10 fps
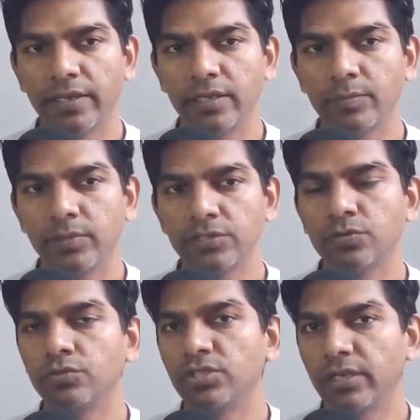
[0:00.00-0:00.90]
cap plus
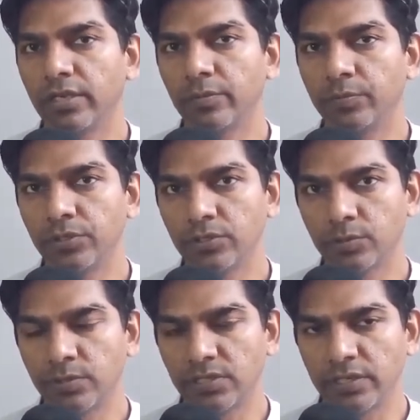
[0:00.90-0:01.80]
2 j cap
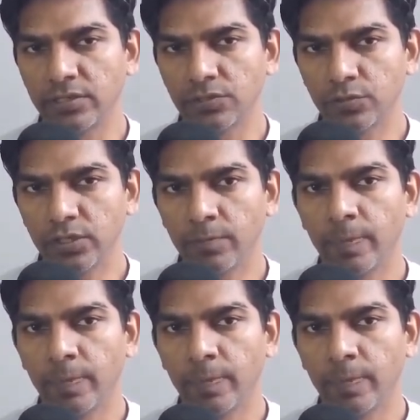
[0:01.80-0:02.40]
meters per second square.